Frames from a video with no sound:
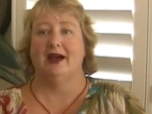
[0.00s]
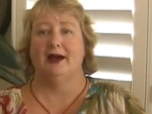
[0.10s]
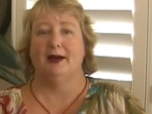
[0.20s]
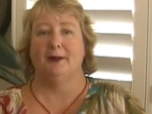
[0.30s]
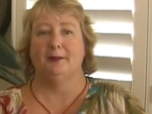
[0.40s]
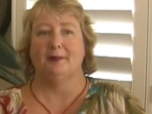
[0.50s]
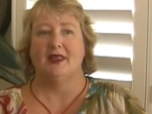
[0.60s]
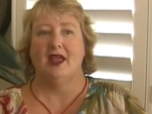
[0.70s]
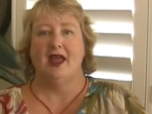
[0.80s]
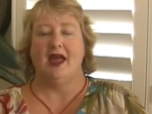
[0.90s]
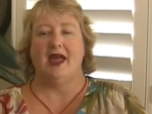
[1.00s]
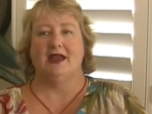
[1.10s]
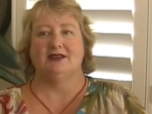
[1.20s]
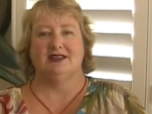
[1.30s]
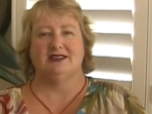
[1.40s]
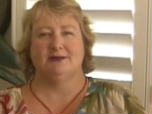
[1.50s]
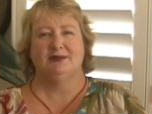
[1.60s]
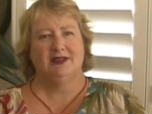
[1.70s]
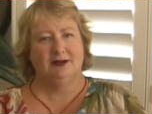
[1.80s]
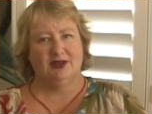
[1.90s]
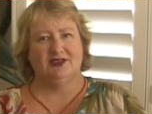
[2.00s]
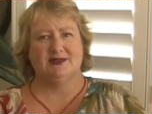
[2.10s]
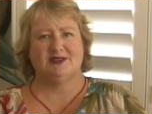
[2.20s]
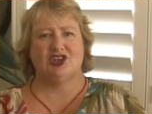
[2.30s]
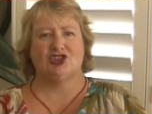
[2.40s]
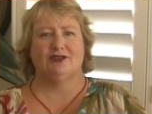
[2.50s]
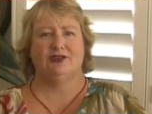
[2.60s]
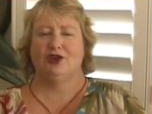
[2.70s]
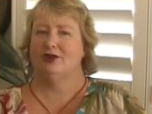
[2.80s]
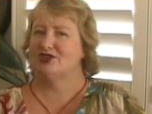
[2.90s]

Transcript: And it's a little bit of an obsession for her.